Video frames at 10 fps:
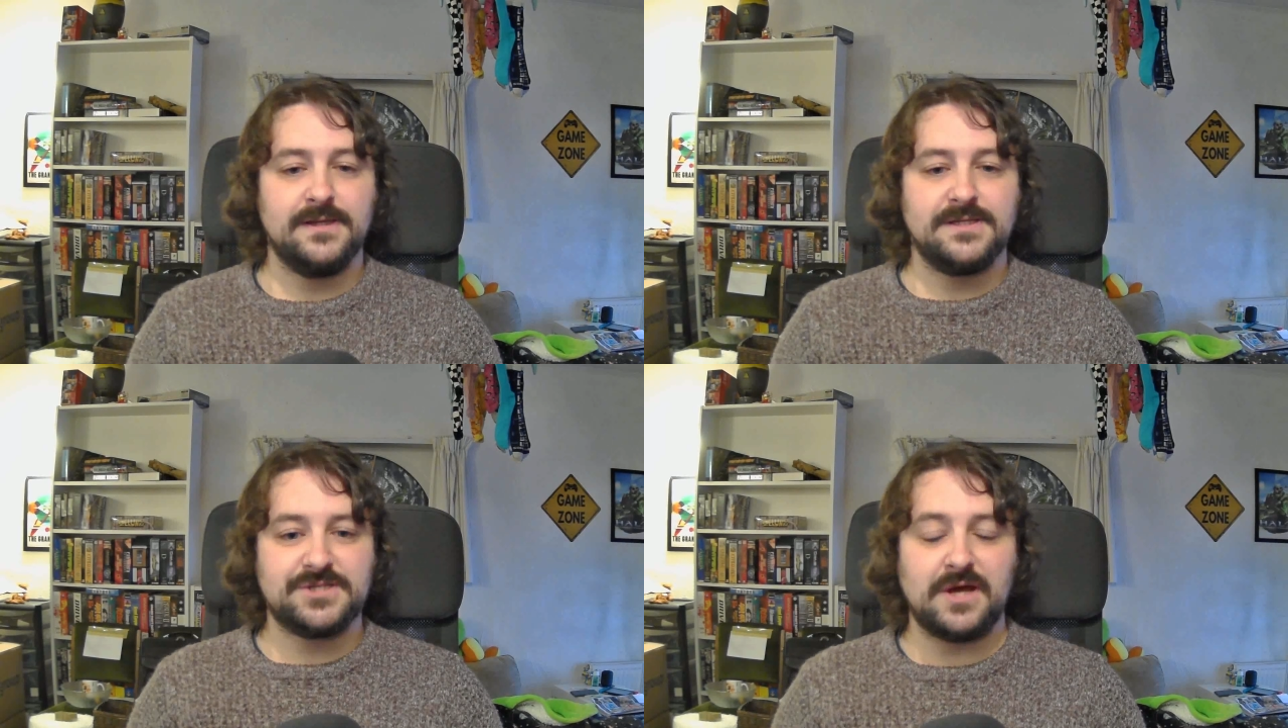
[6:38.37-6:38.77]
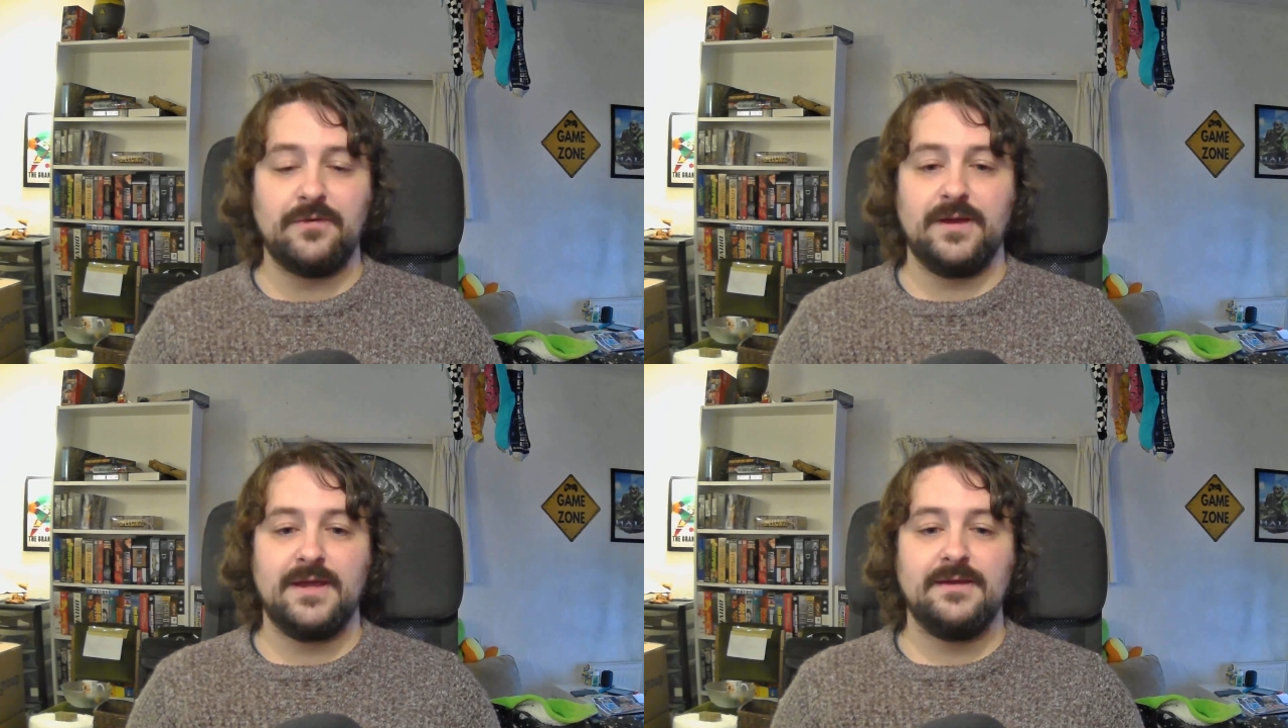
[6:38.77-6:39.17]

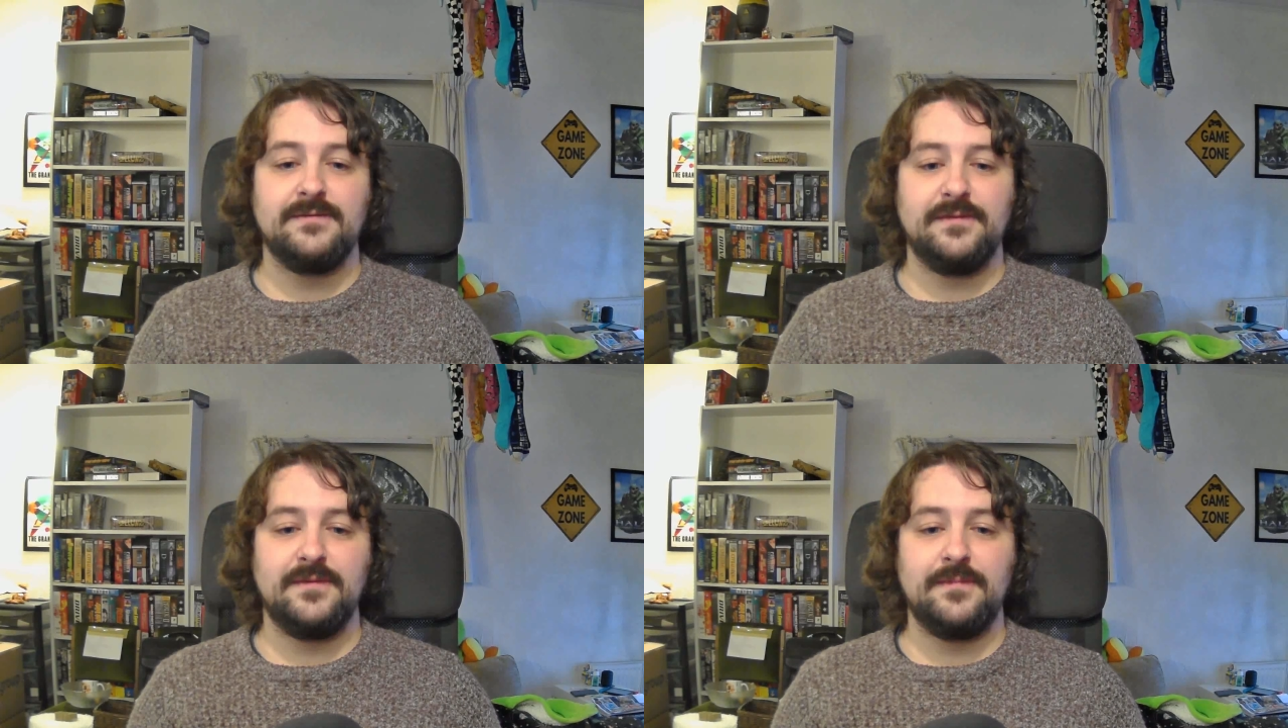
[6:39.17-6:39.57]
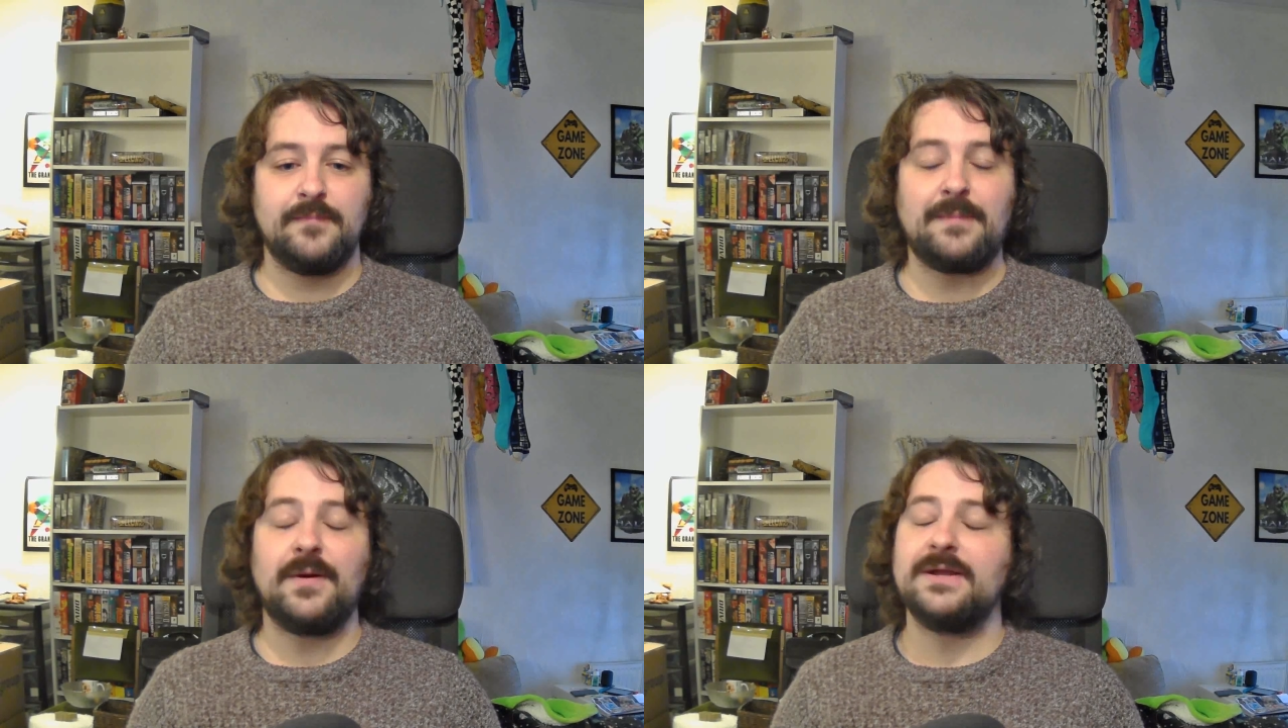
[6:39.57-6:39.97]
So,
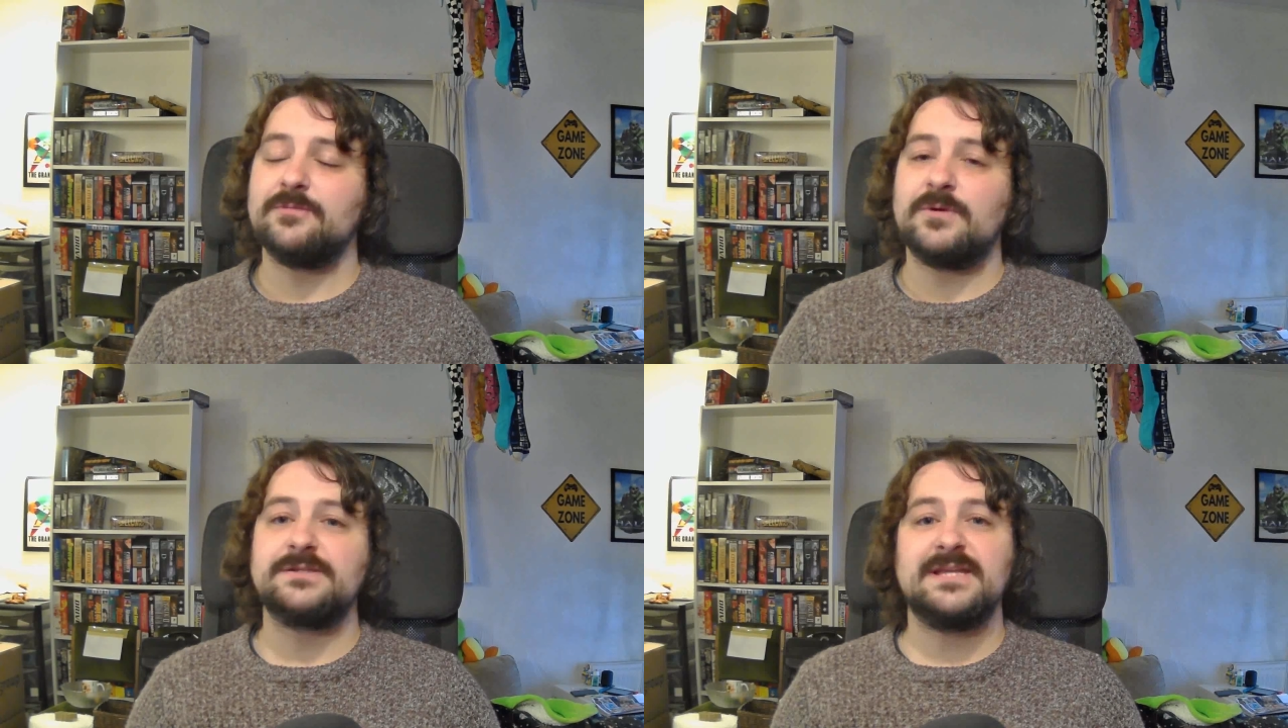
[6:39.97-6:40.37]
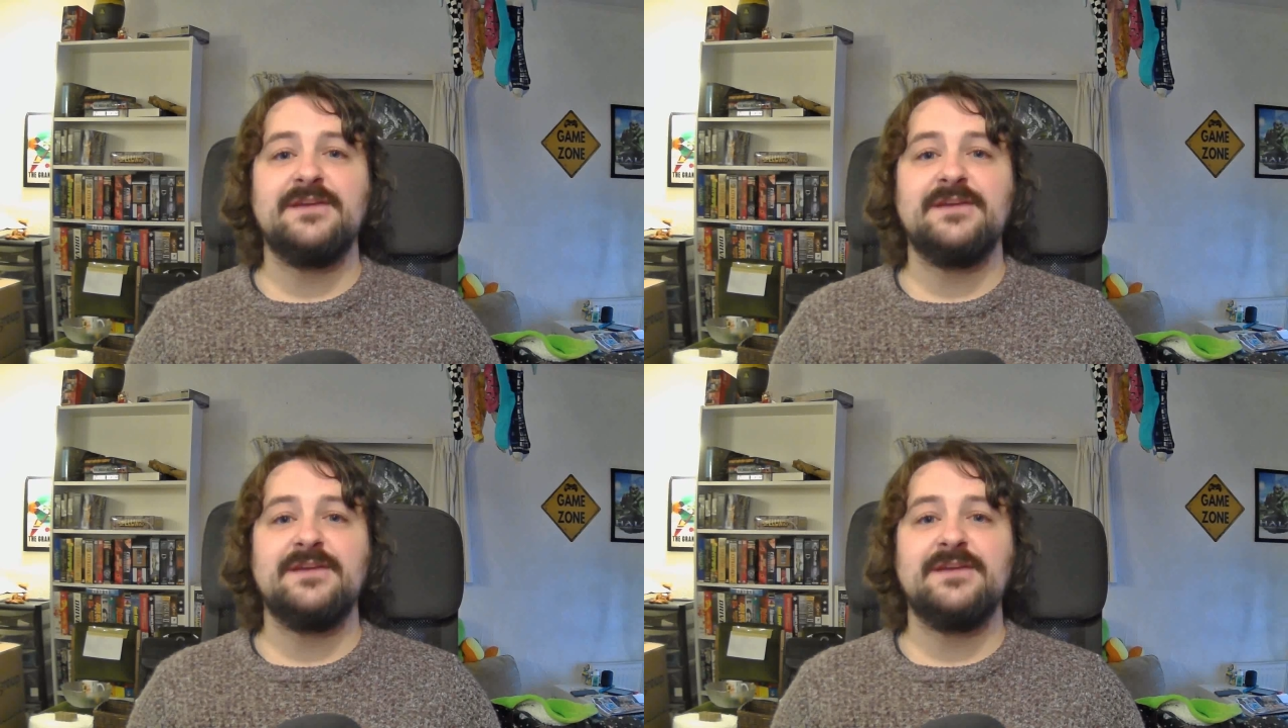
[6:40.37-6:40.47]
my point was,